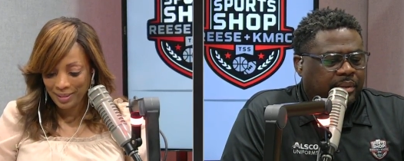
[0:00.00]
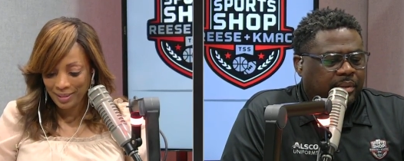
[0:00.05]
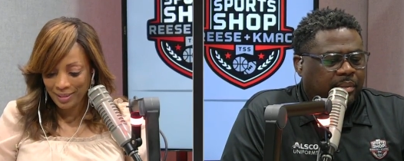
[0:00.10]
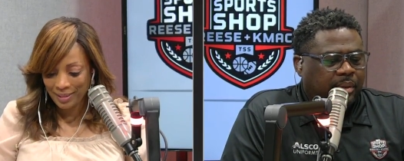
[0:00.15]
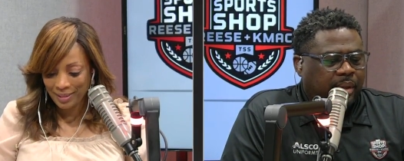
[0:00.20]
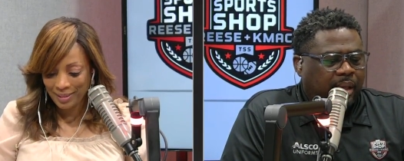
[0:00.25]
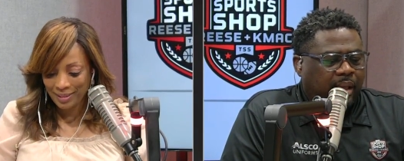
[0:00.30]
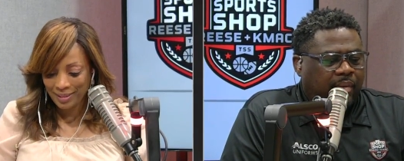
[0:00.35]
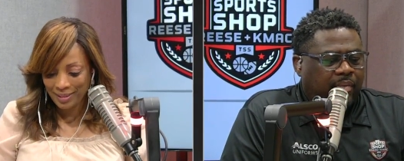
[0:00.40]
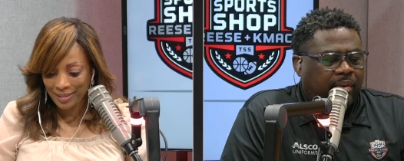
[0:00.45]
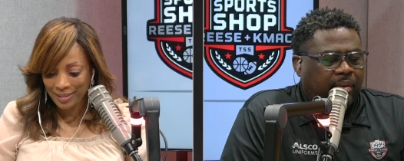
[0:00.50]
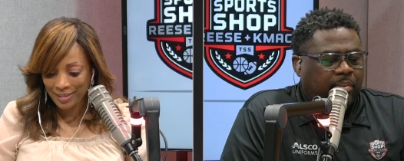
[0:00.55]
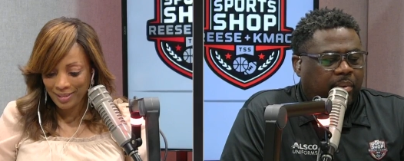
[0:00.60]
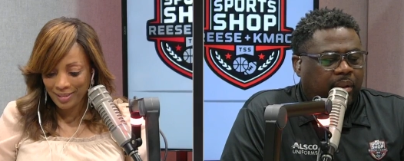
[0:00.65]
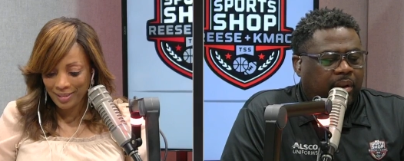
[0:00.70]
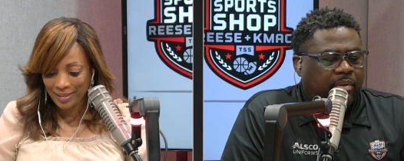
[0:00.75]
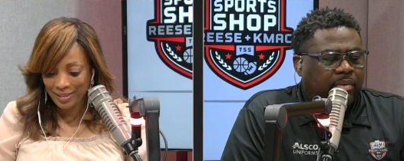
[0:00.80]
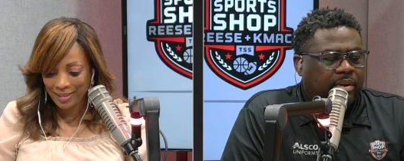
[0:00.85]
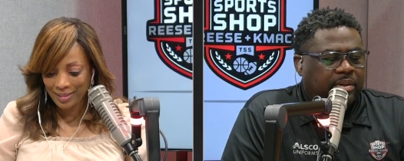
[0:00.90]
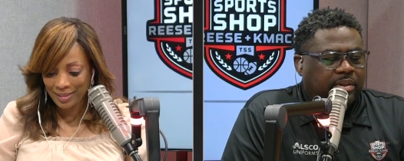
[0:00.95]
Speaker 1: having to play
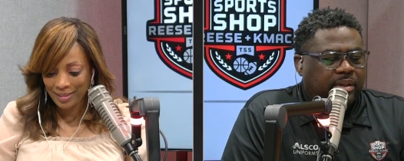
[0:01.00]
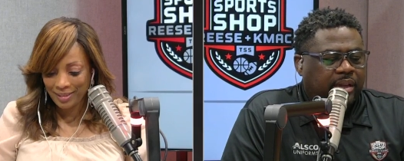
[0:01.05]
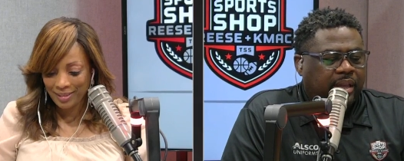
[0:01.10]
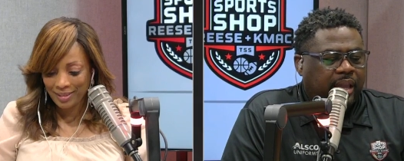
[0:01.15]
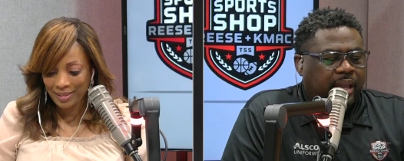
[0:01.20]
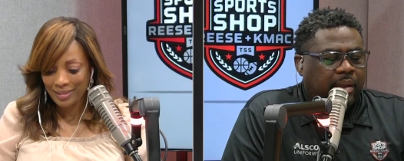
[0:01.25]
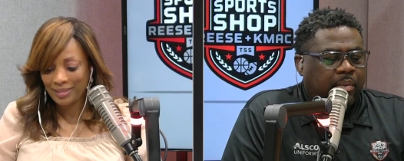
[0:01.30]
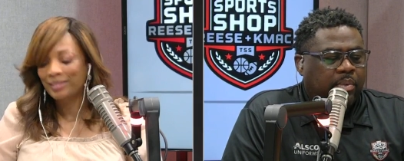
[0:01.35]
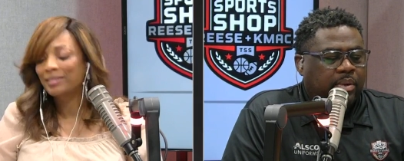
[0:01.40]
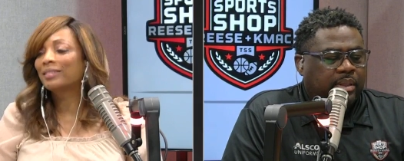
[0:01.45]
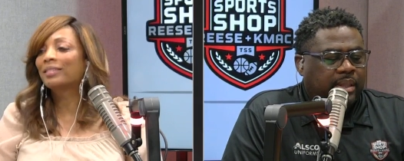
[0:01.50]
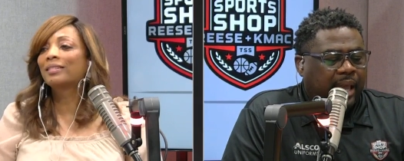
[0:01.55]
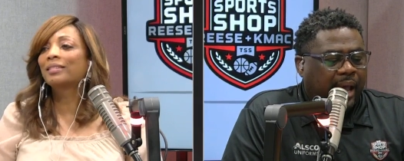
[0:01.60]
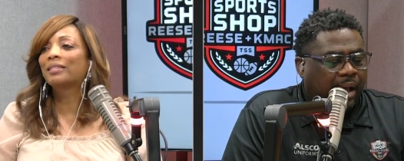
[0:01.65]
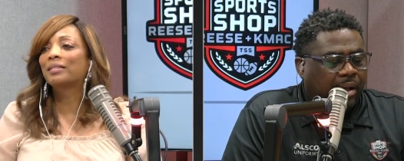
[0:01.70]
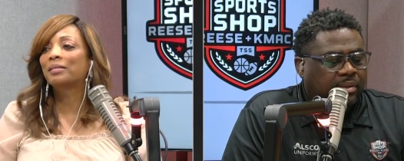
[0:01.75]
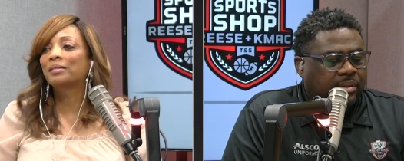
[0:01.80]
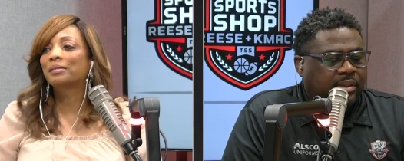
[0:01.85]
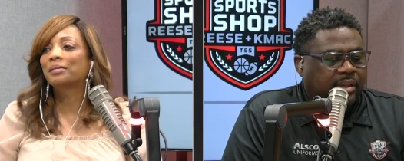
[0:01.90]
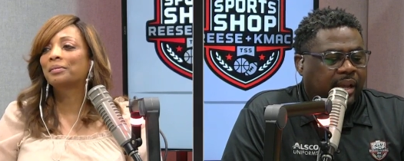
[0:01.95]
the rest of the game
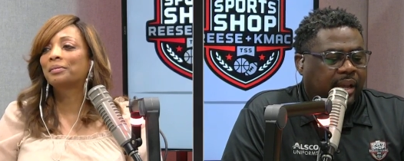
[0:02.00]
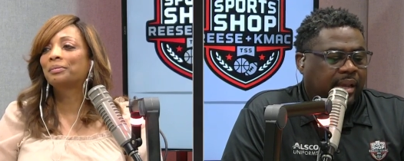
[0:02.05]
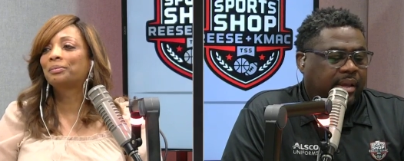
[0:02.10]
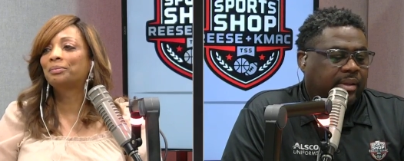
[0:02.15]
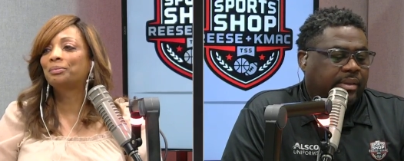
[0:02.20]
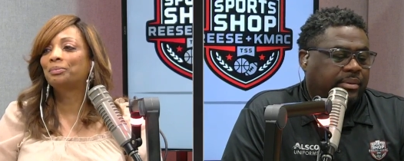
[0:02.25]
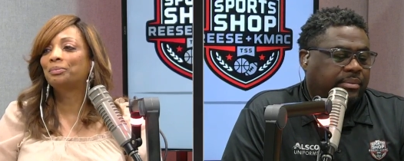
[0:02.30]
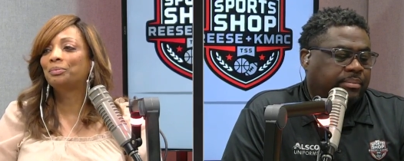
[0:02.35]
without Zion